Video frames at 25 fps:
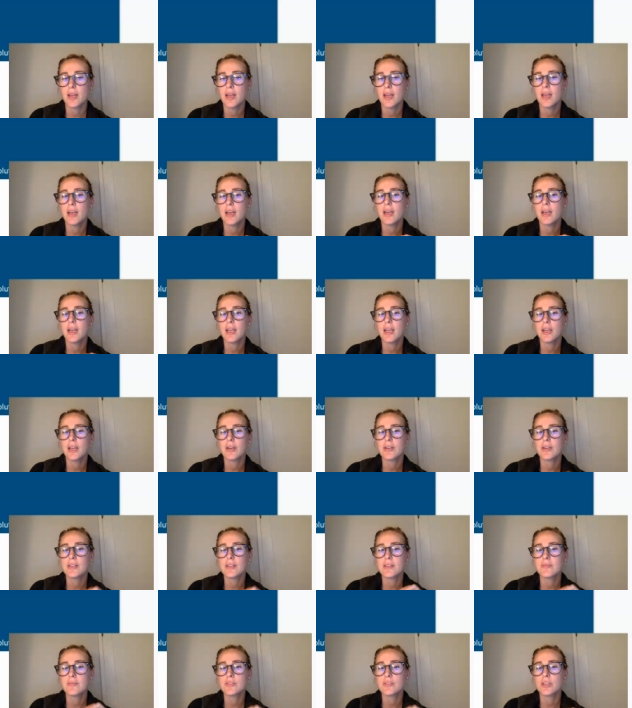and an
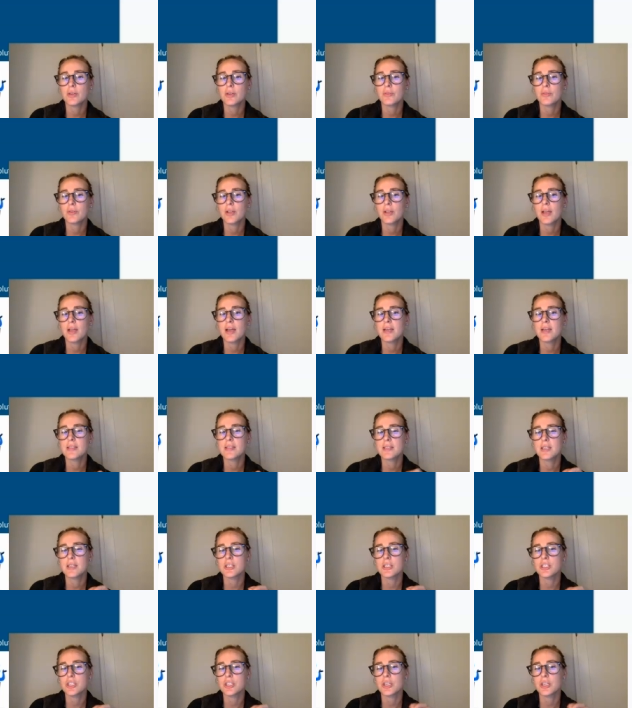increase of
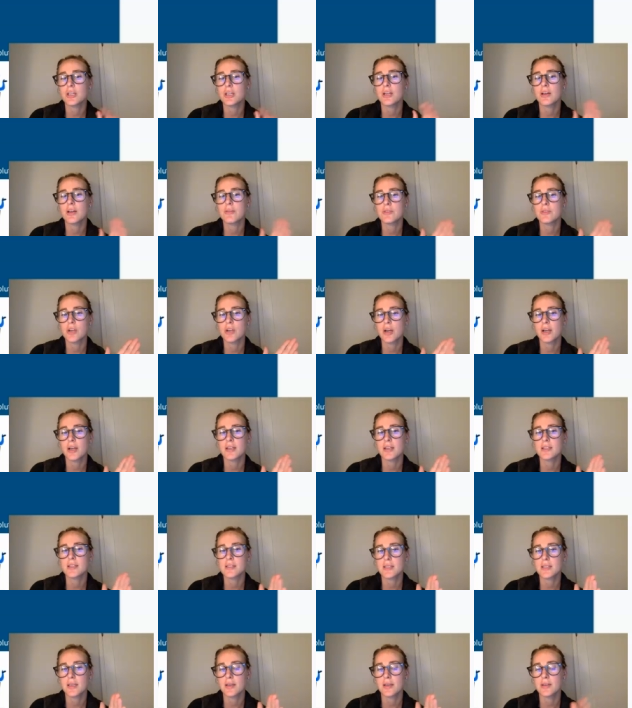generalization of target
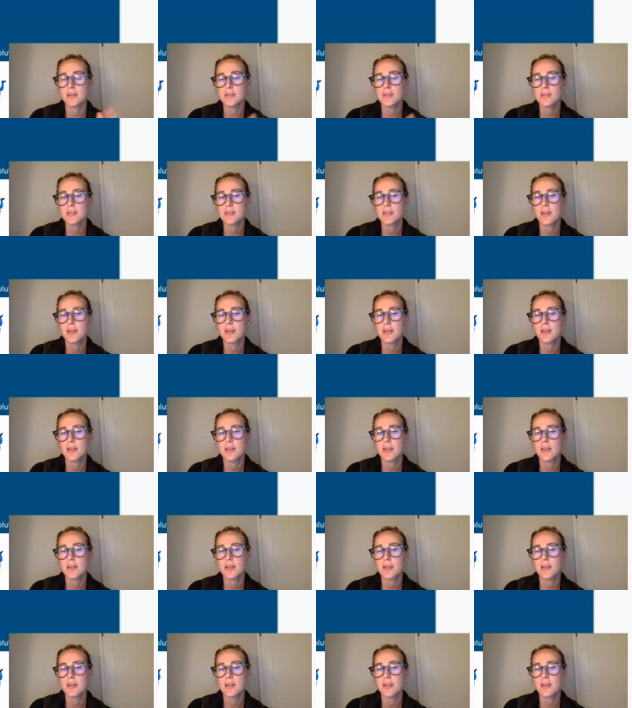skills.